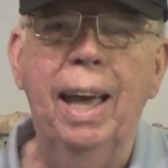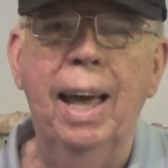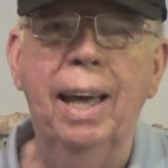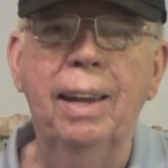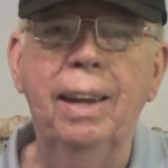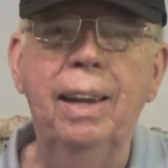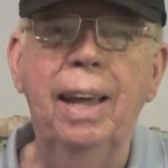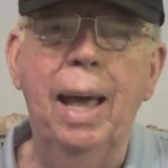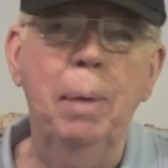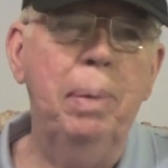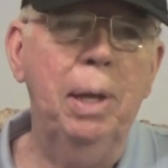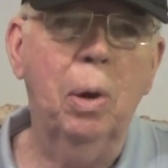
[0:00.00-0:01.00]
and
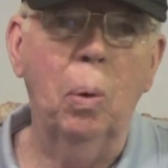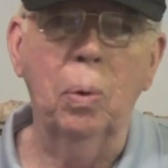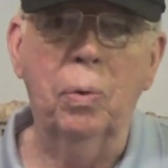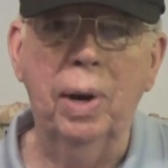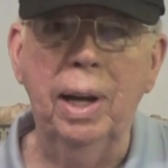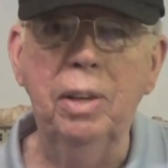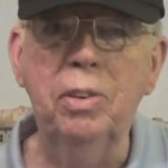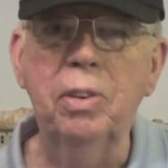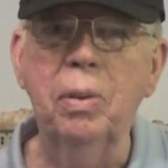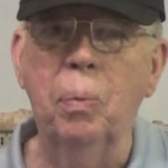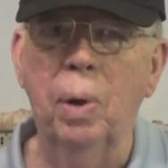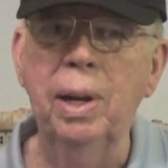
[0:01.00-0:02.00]
empty coal
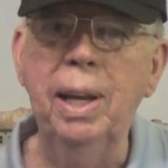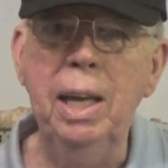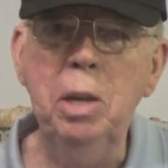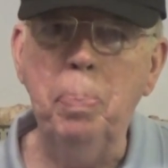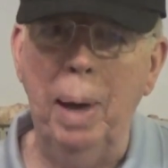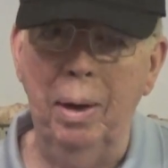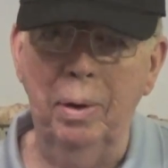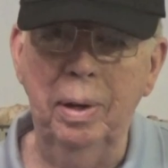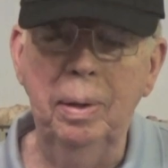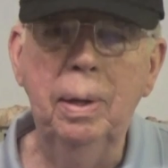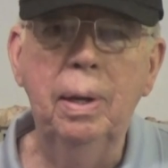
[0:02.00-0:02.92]
trains run eastbound.